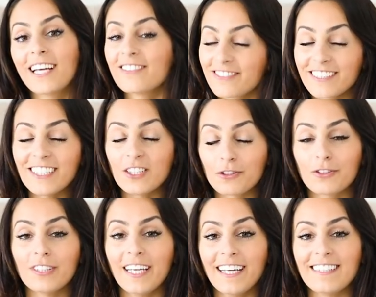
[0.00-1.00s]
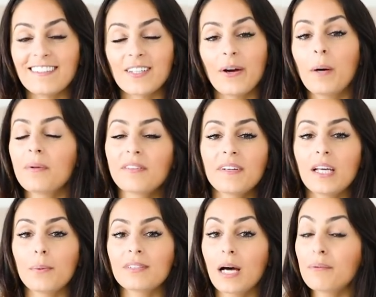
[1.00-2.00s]
It really truly is. So I hope this
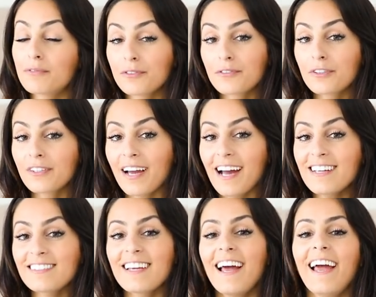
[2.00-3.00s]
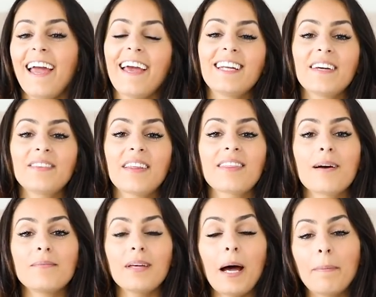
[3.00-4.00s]
video was helpful for you guys and give it a
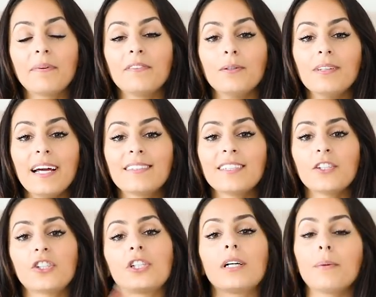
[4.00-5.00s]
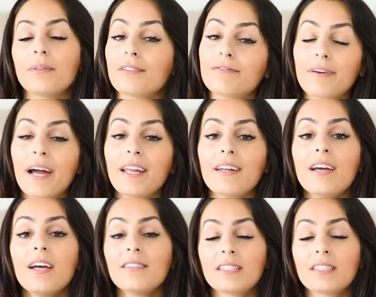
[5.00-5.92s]
thumbs up if you liked it, share it with a friend,